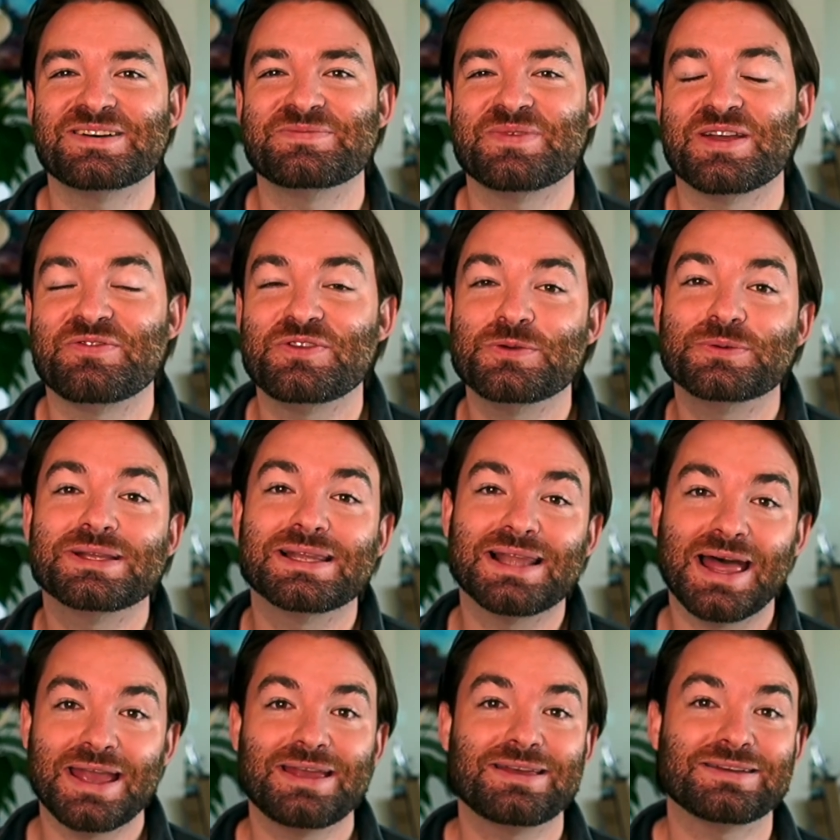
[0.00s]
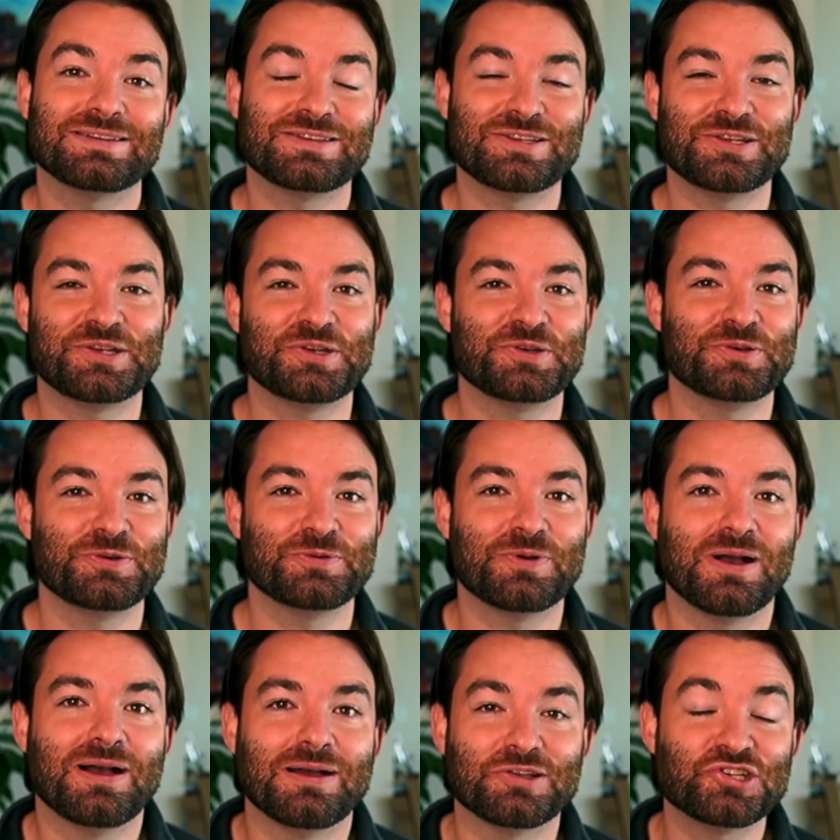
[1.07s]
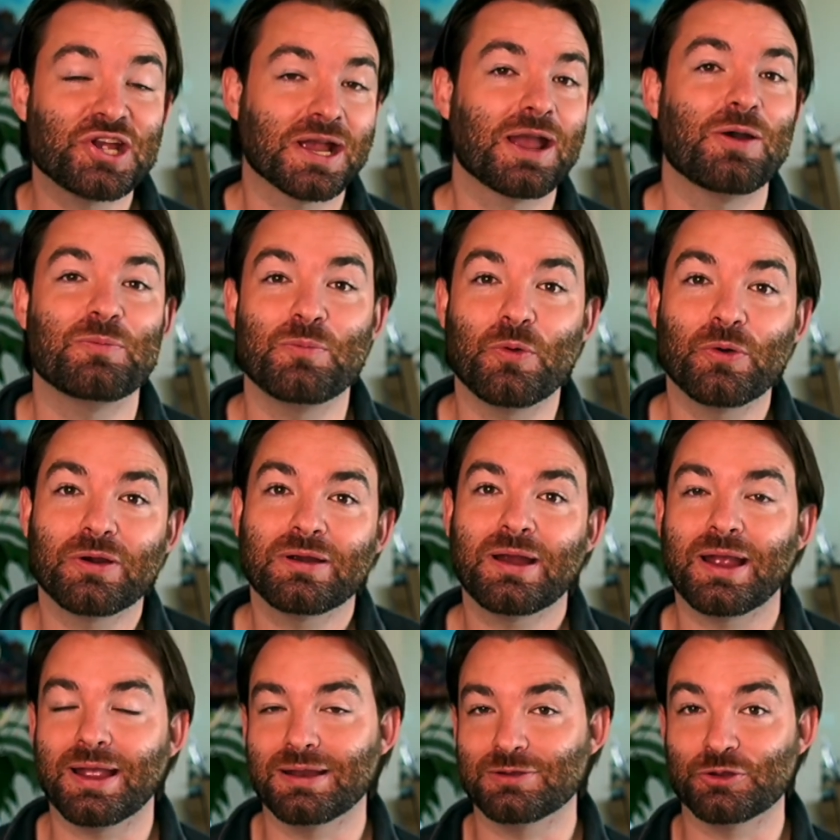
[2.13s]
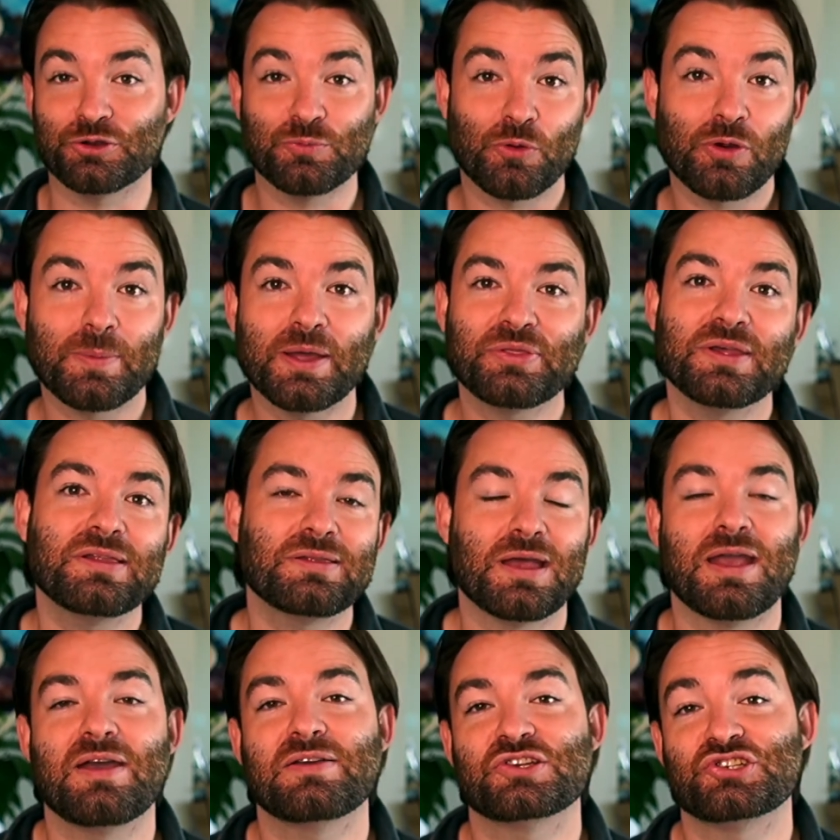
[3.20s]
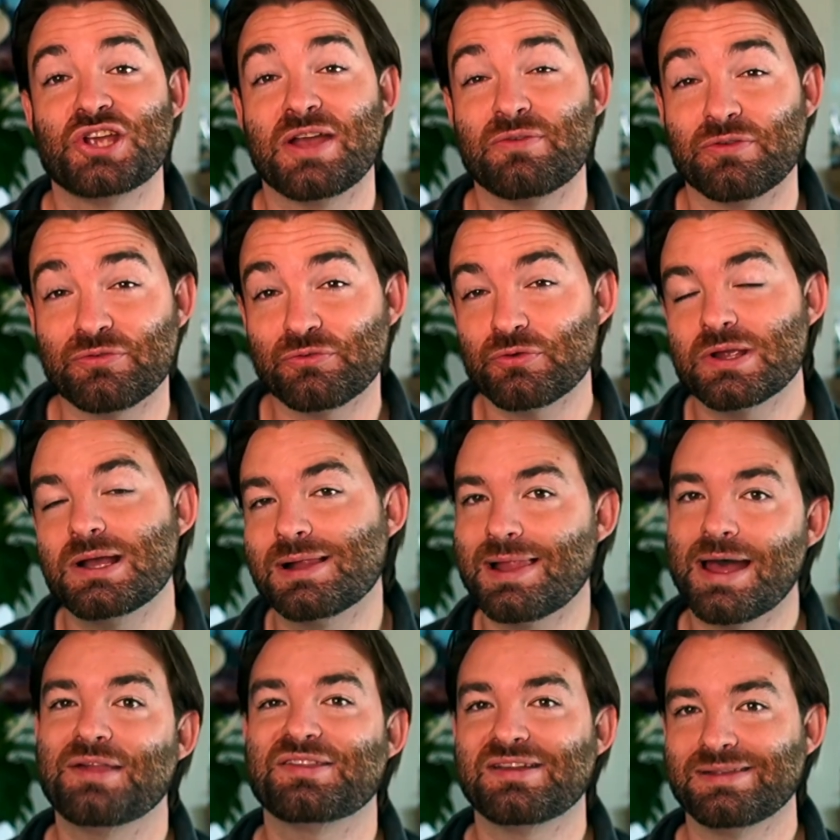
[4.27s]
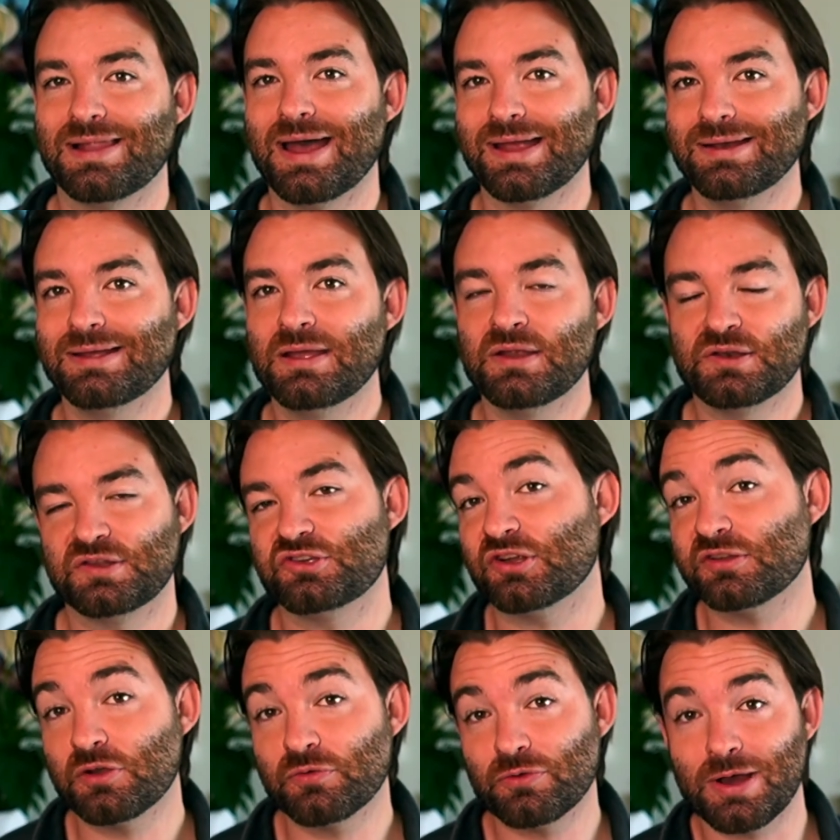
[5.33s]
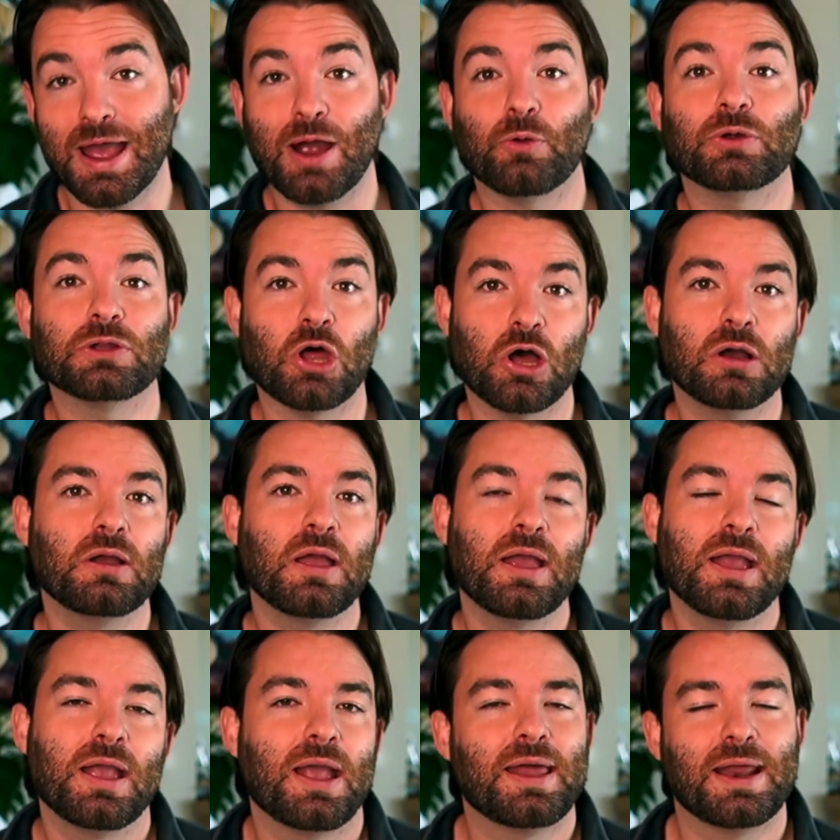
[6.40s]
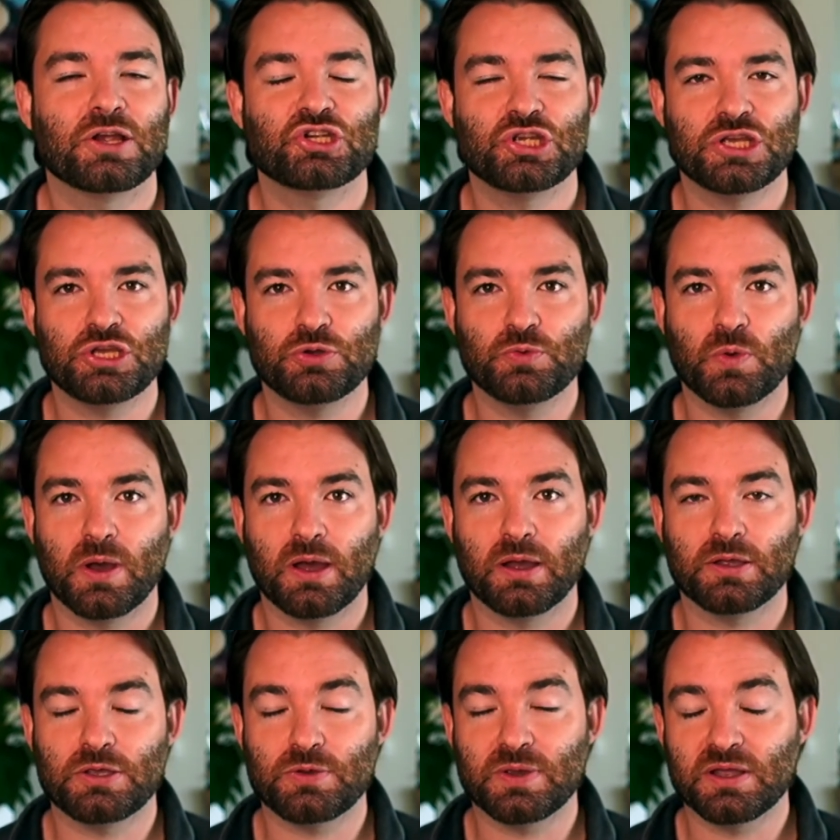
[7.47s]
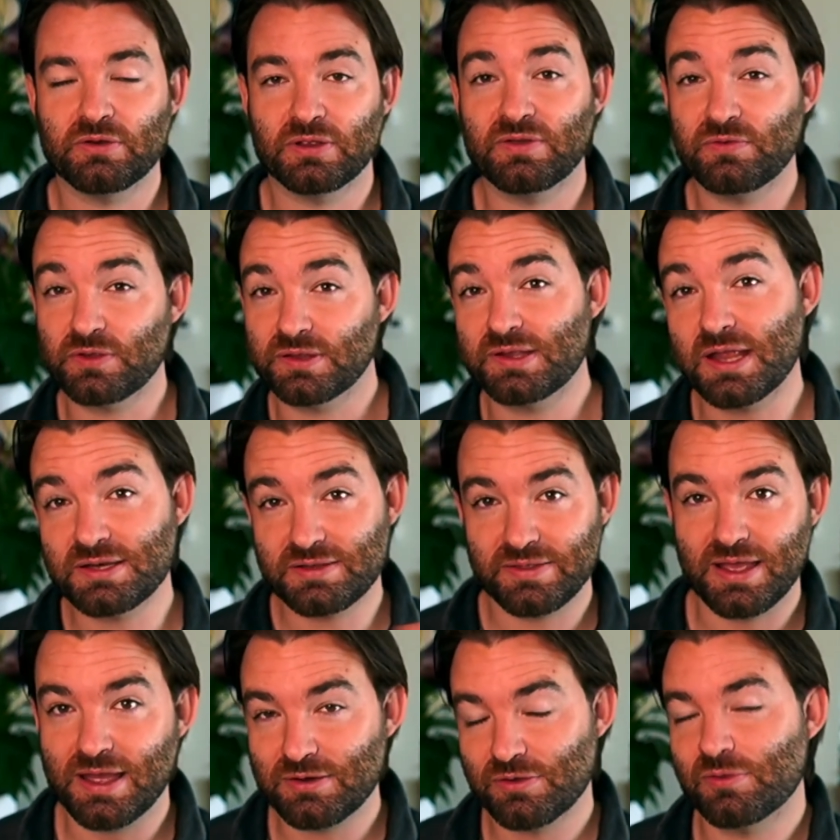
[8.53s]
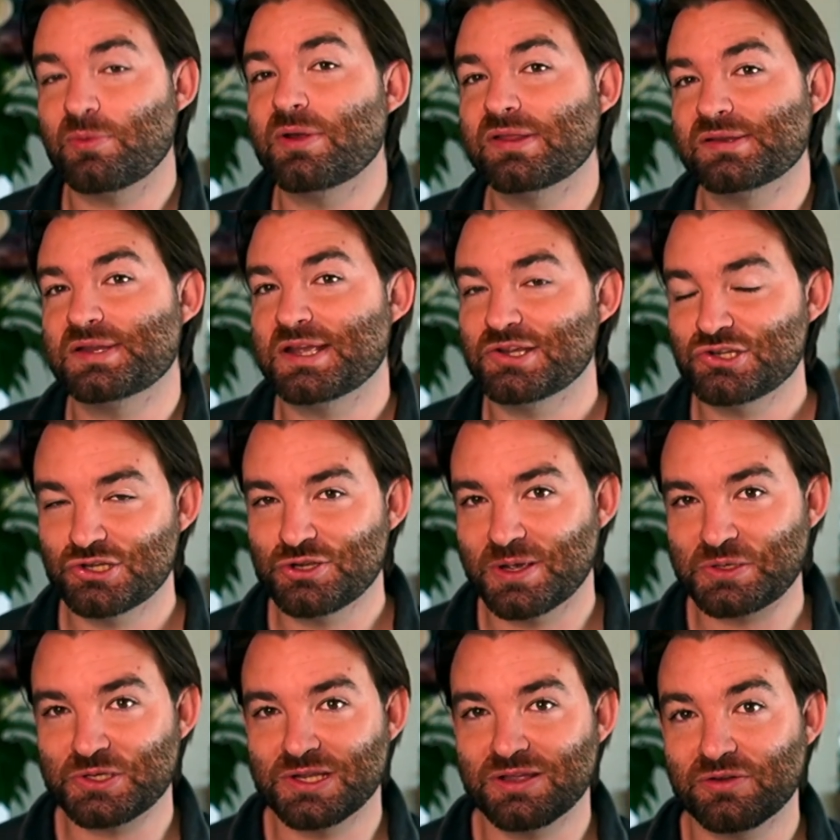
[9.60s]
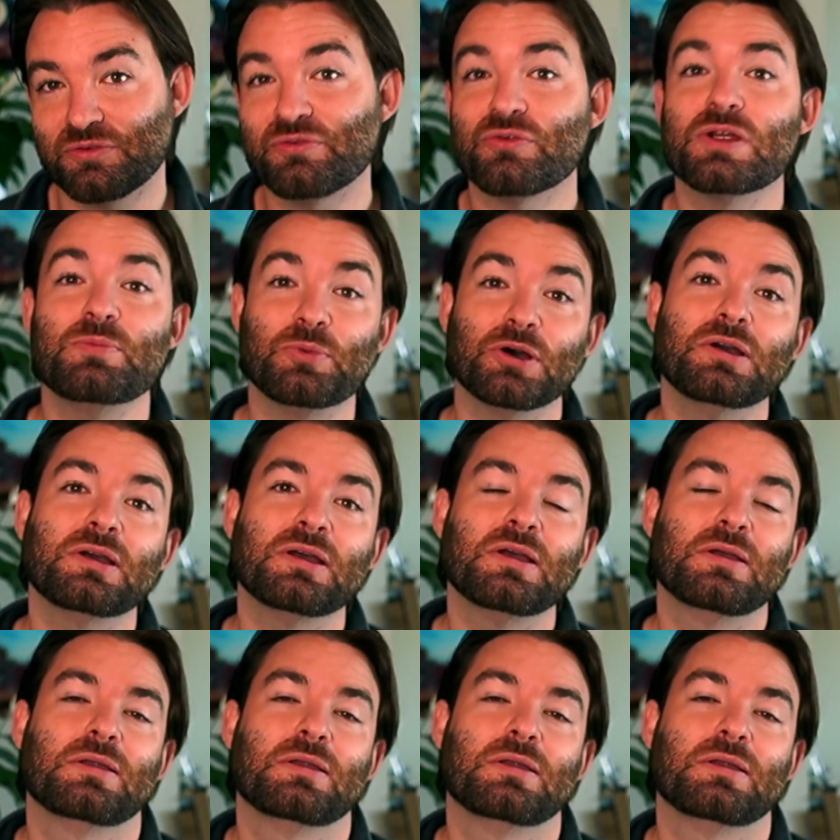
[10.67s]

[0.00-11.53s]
If you would like to check out more and learn more about this, I actually have a free class online. It's just over an hour long, and actually you get, if you stay to the end of the presentation, you actually get a free book.